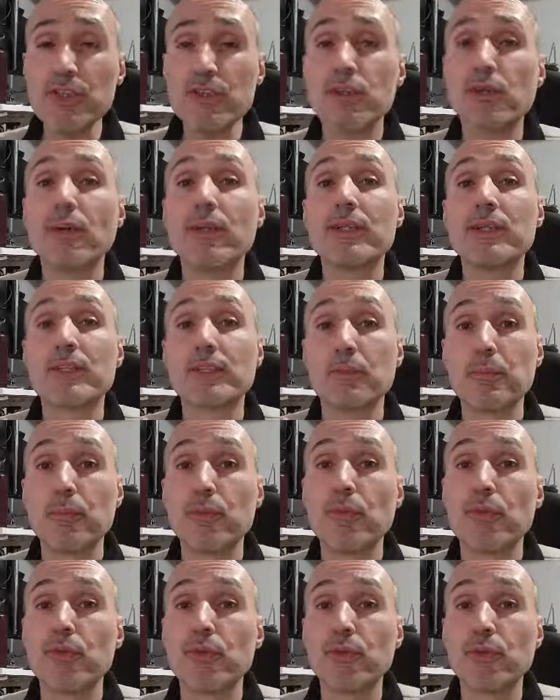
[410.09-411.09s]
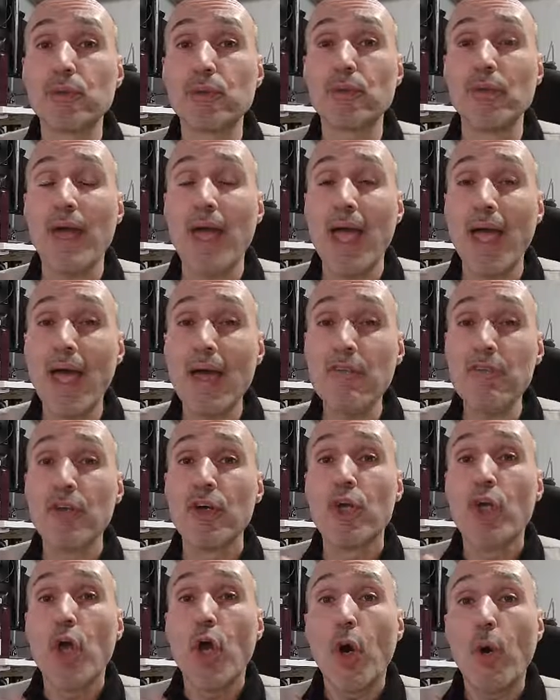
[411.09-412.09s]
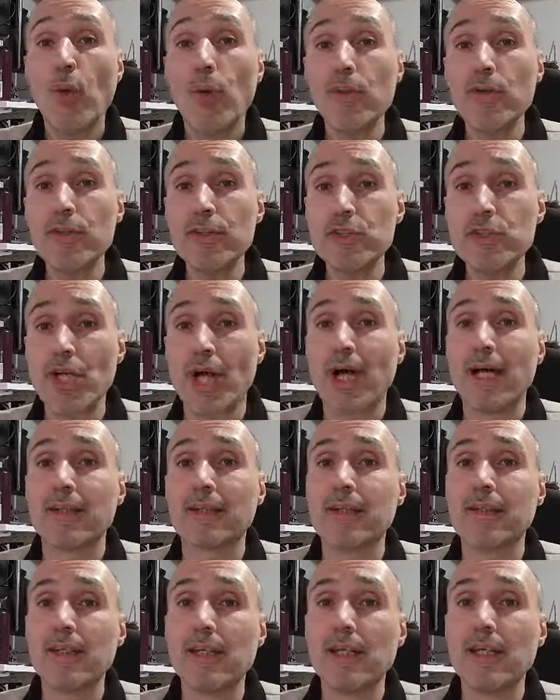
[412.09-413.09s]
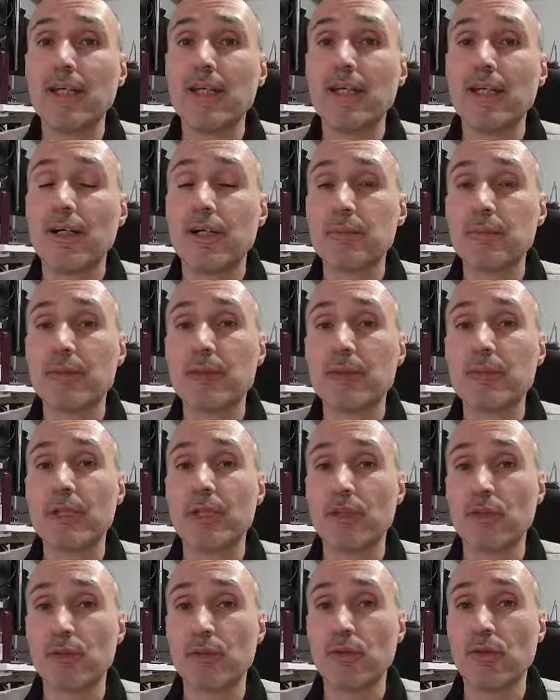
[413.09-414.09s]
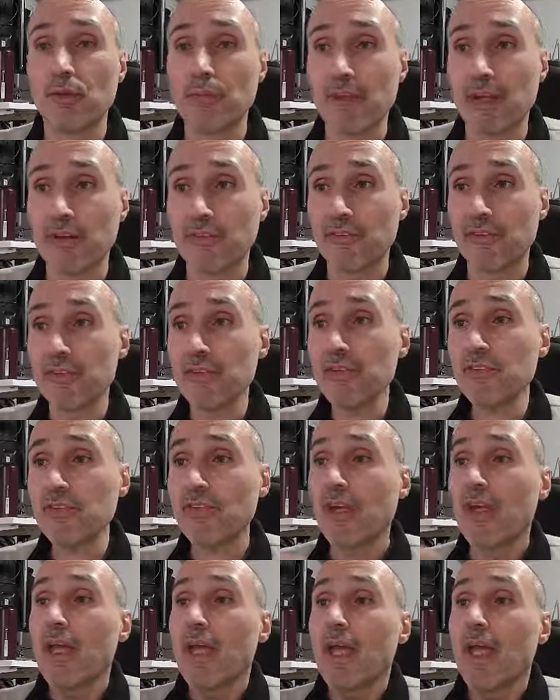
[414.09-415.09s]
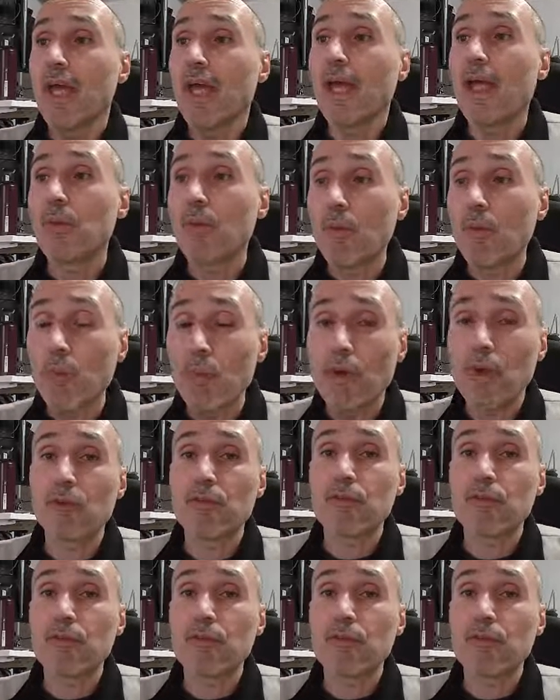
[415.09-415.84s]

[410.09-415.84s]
So it's supposed to have all the chat in a parameter called messages, and where